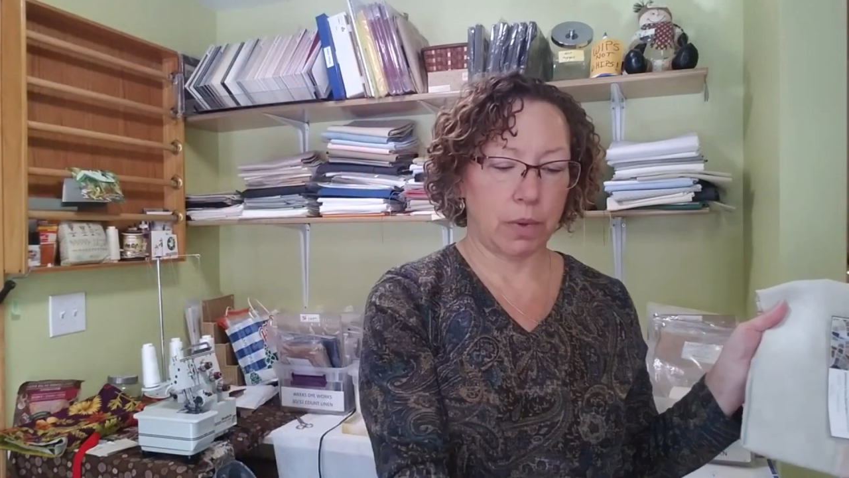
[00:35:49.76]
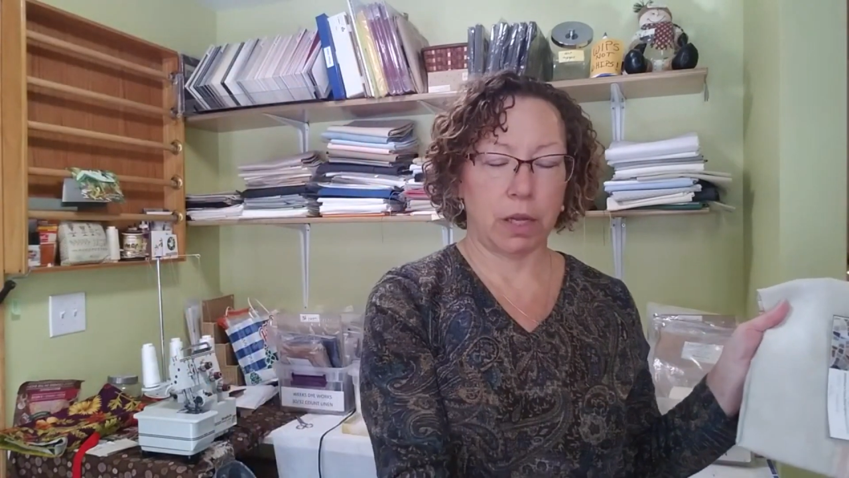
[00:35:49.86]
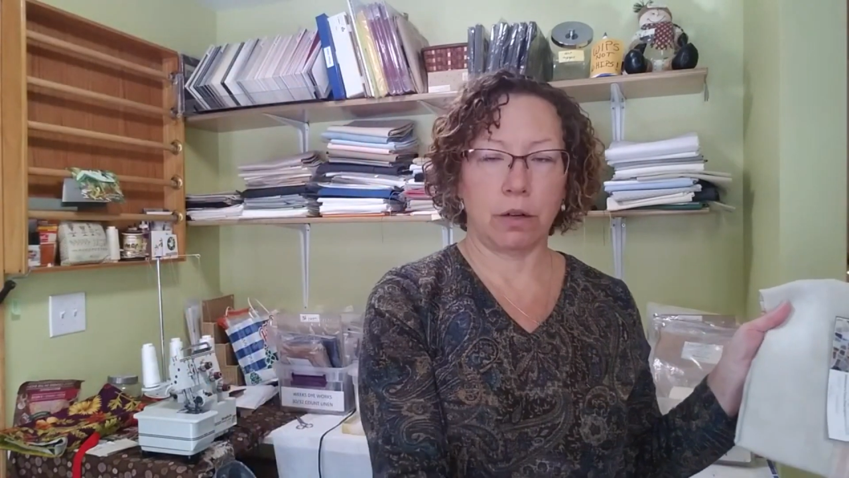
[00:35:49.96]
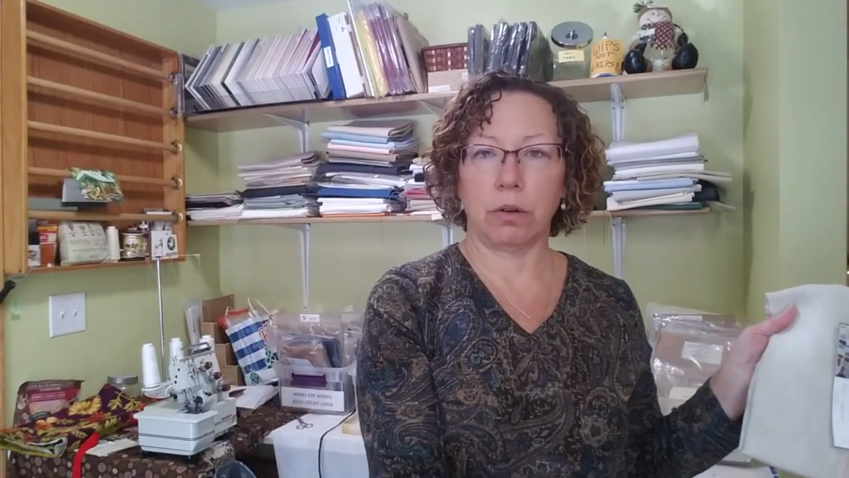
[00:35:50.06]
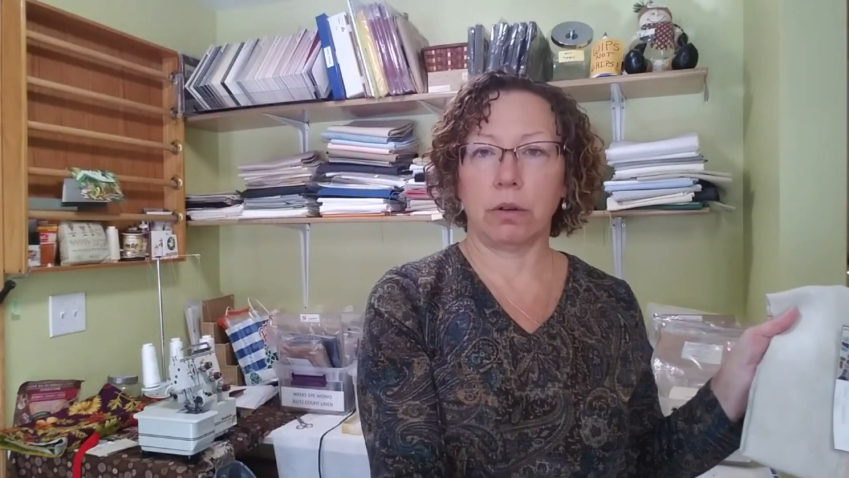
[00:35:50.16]

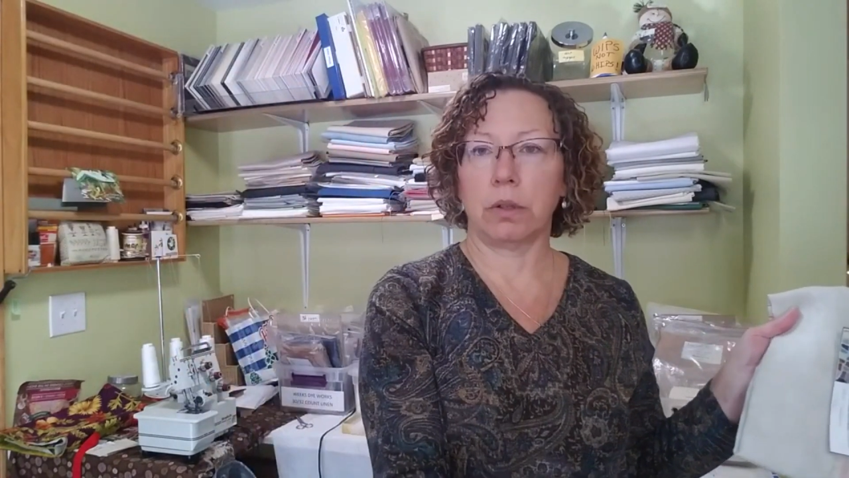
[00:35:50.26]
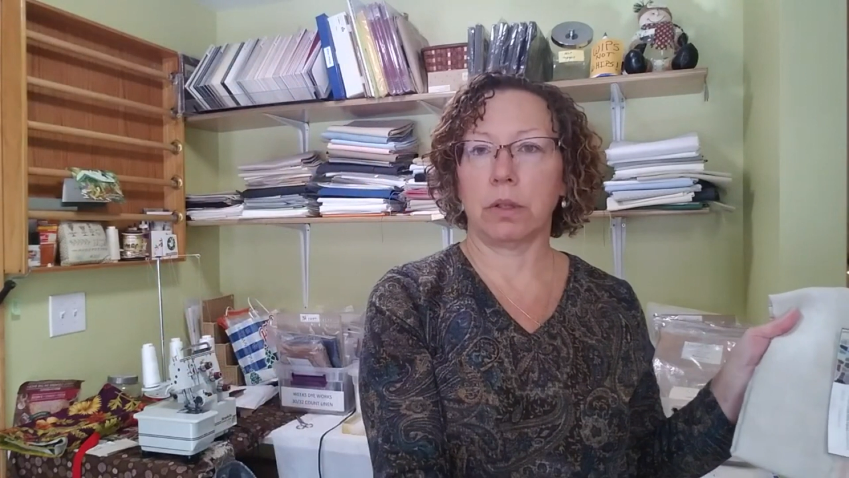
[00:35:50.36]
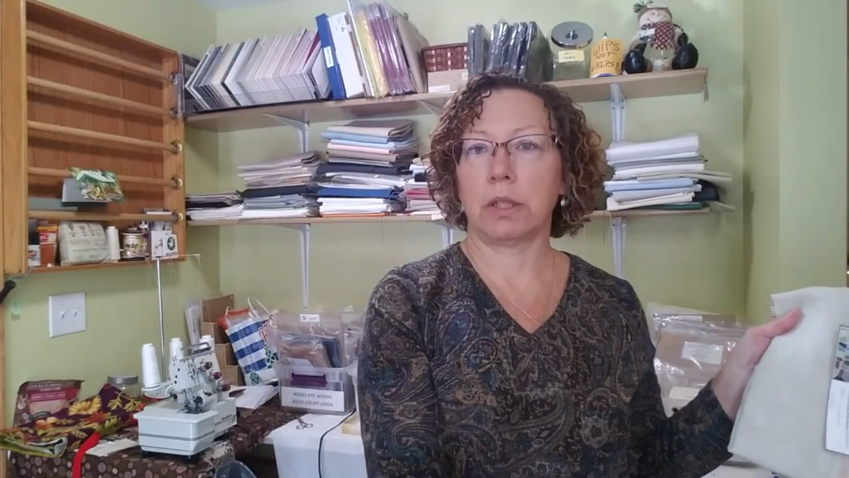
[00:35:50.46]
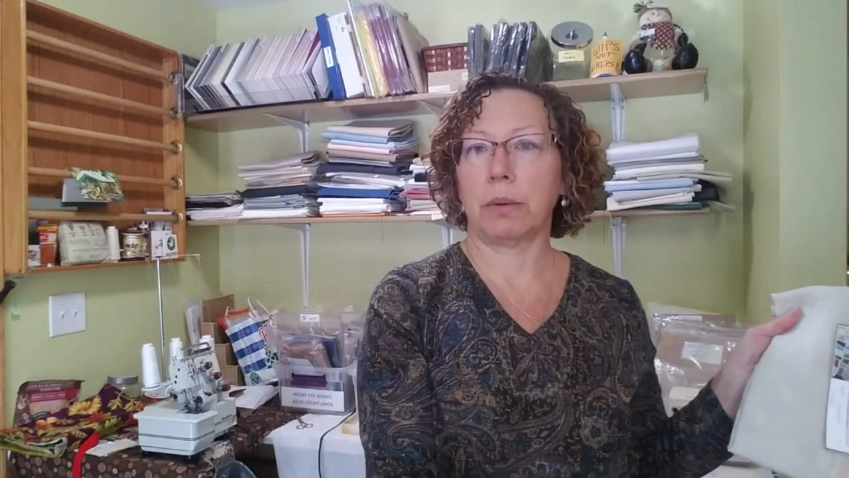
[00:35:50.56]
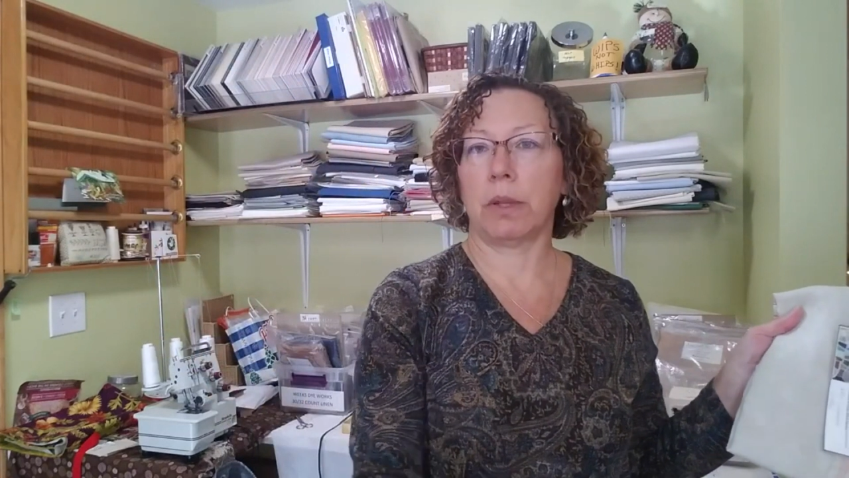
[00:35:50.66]
I don't know,
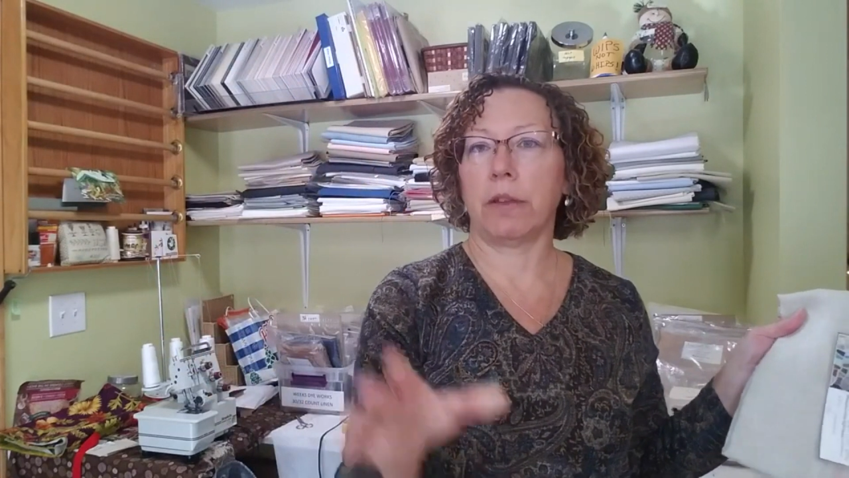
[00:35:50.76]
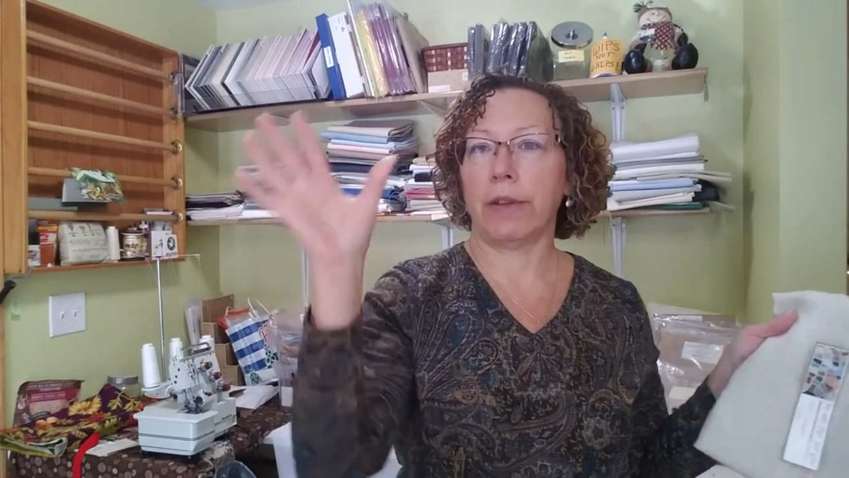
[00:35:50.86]
some of the